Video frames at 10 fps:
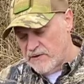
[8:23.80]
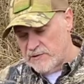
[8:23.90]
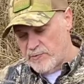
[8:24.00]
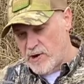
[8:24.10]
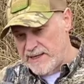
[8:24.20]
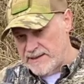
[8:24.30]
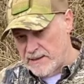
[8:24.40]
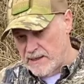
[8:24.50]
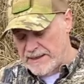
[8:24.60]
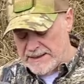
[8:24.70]
far as
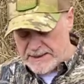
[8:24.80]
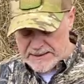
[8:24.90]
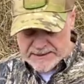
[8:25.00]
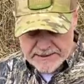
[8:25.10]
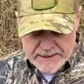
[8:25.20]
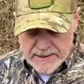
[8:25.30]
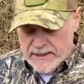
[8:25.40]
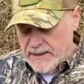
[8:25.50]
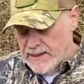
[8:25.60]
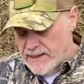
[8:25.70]
pricing on these,
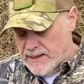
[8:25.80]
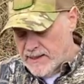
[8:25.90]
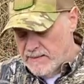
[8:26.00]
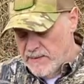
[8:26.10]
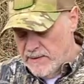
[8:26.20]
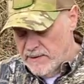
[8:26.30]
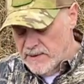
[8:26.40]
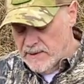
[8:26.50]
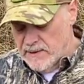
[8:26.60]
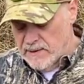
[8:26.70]
um,
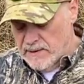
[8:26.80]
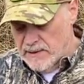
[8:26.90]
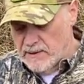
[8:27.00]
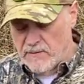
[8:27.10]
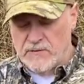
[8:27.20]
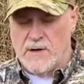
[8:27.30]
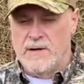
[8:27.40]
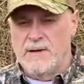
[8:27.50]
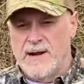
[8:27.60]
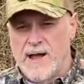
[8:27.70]
they're a little over
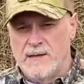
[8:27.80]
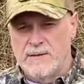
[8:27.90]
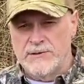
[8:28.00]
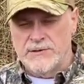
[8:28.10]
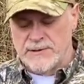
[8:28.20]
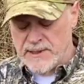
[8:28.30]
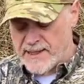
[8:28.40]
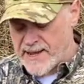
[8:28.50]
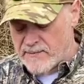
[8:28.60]
$100 in that